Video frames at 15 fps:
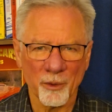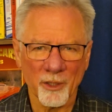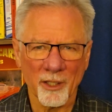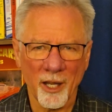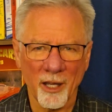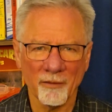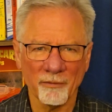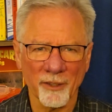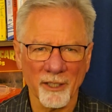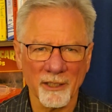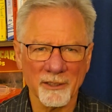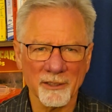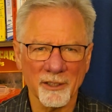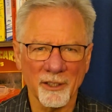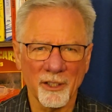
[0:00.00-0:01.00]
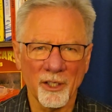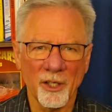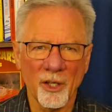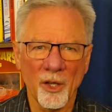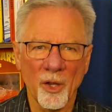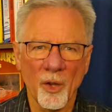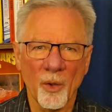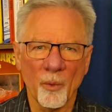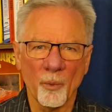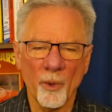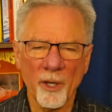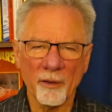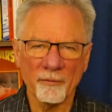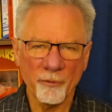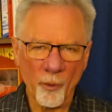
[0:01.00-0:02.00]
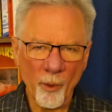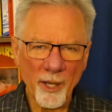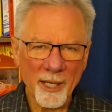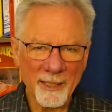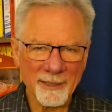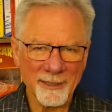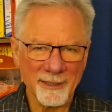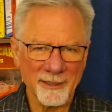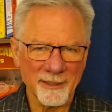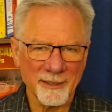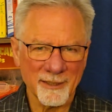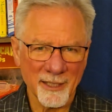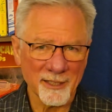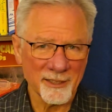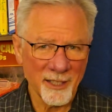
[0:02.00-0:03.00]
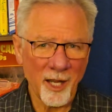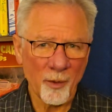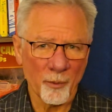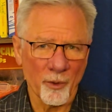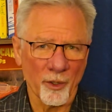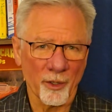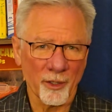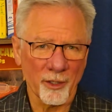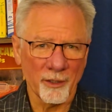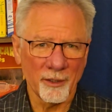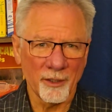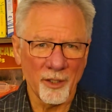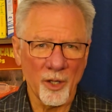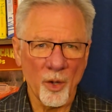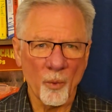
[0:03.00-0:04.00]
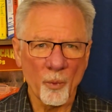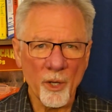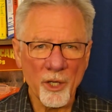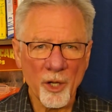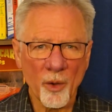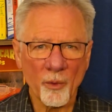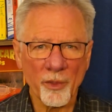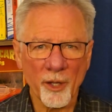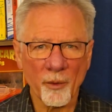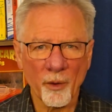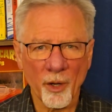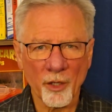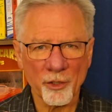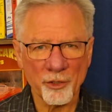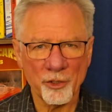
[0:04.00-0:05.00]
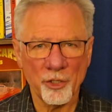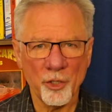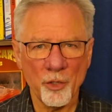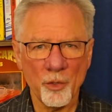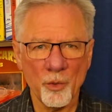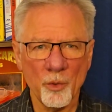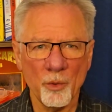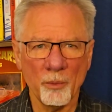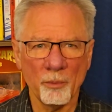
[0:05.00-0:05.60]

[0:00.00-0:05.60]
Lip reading: the conflict. When avoidance does not work, we know there are 2